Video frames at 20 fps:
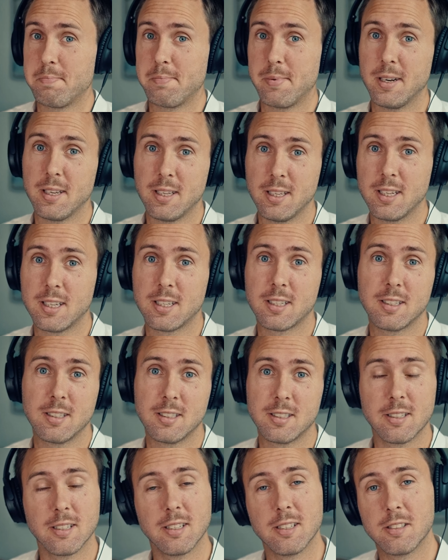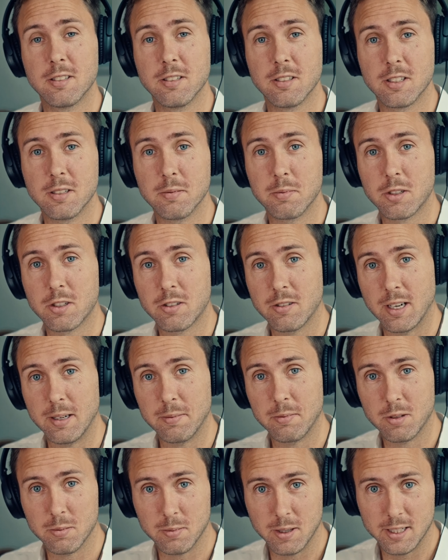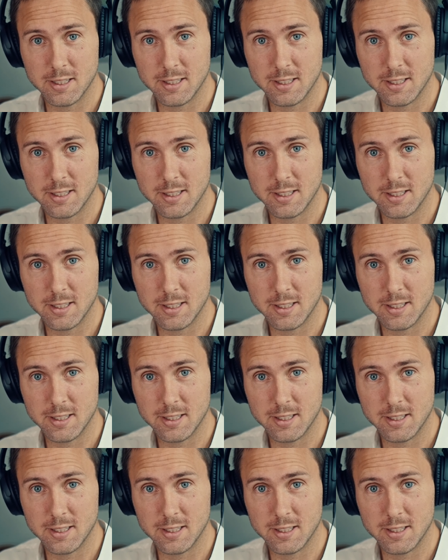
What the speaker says: button and consider to subscribe to my